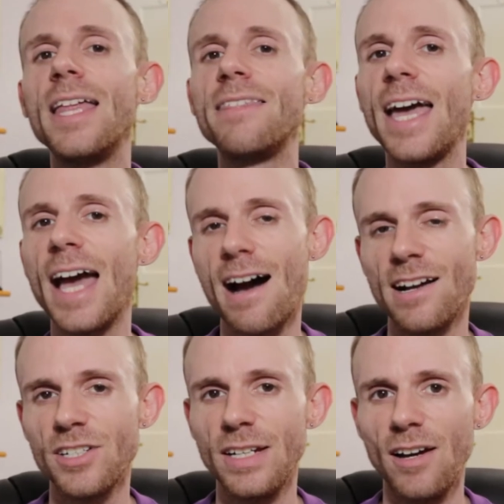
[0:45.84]
they
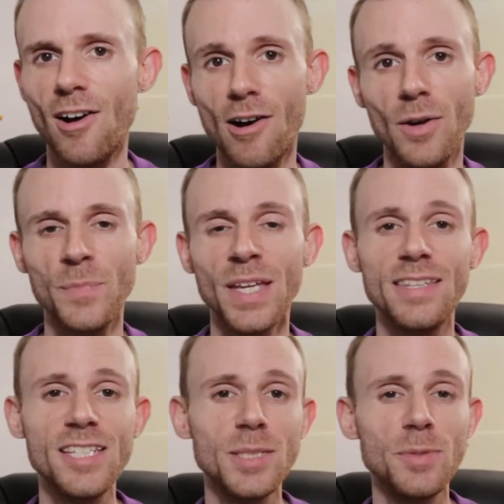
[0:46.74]
actually aren't.
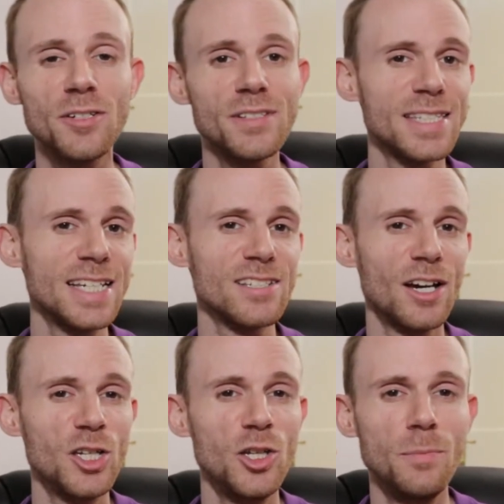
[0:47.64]
This is because things
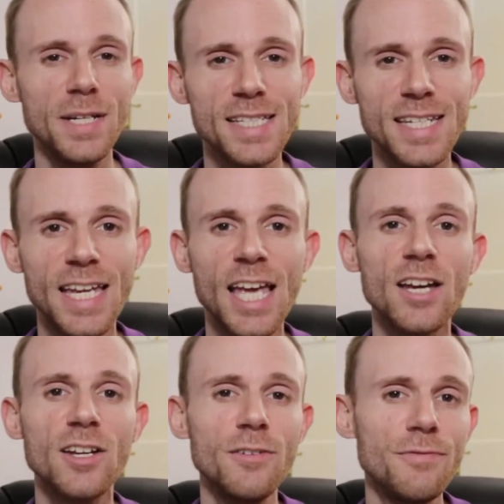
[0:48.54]
like humidity
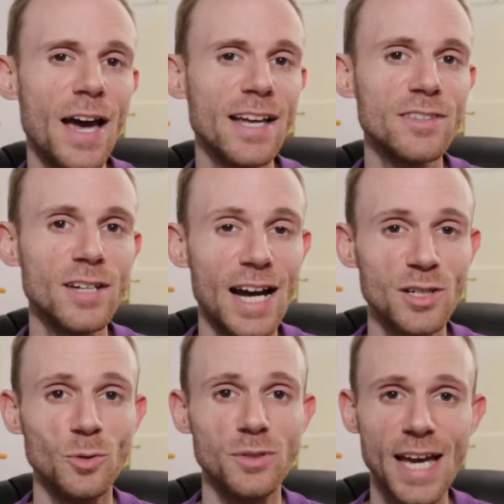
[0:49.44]
can affect the
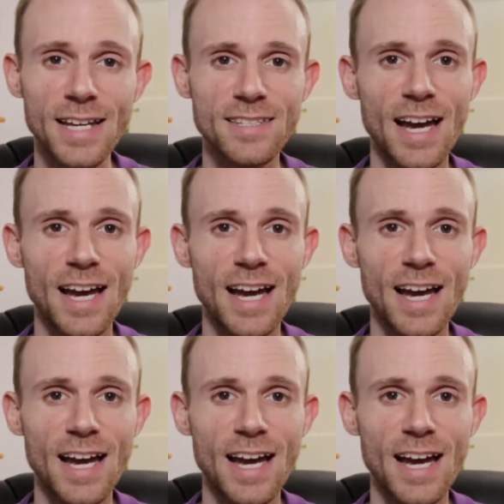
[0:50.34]
actual tester,